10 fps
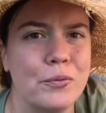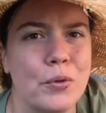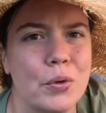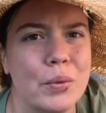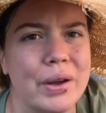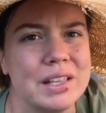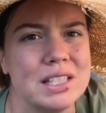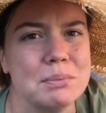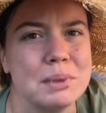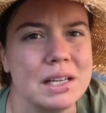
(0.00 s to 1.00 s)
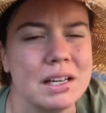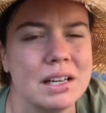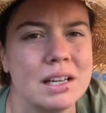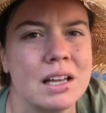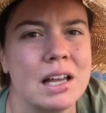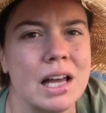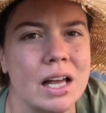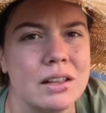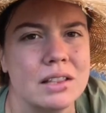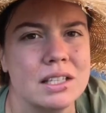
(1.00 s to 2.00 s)
4-way splitter.
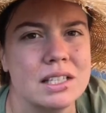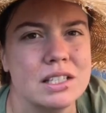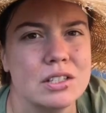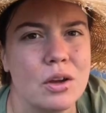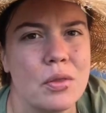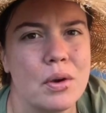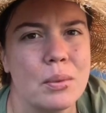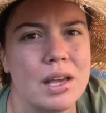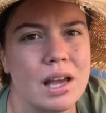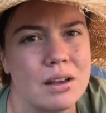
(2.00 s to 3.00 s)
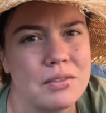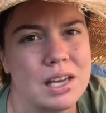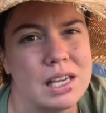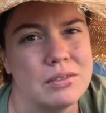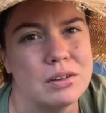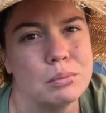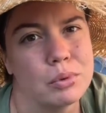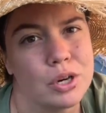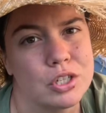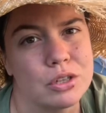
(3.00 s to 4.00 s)
This is so that we have even
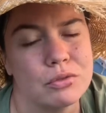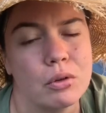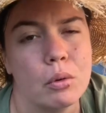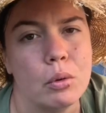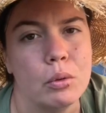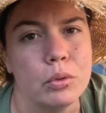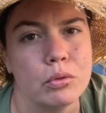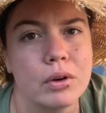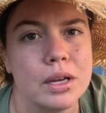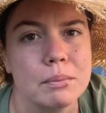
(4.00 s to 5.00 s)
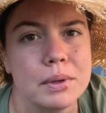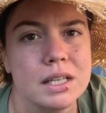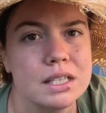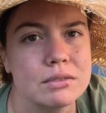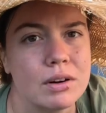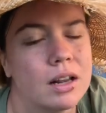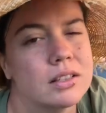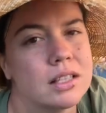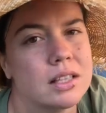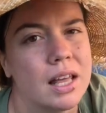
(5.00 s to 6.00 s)
pressure for all 3 beds
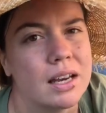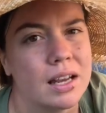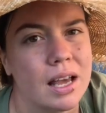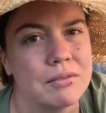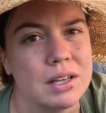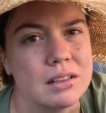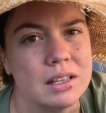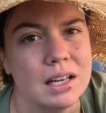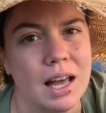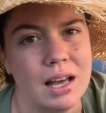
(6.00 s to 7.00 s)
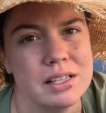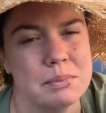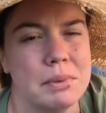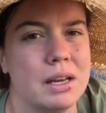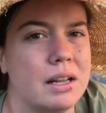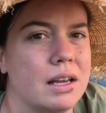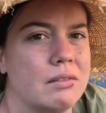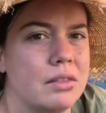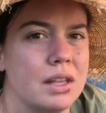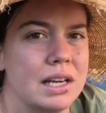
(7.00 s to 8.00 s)
rather than having the last bed
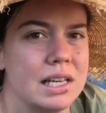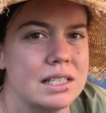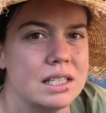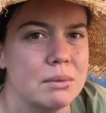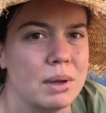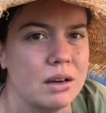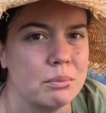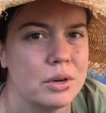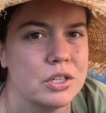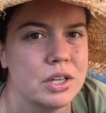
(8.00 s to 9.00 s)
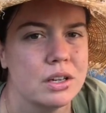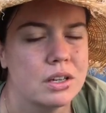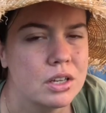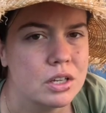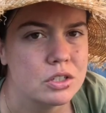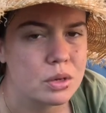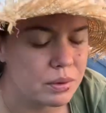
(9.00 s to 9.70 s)
have the least amount of pressure. So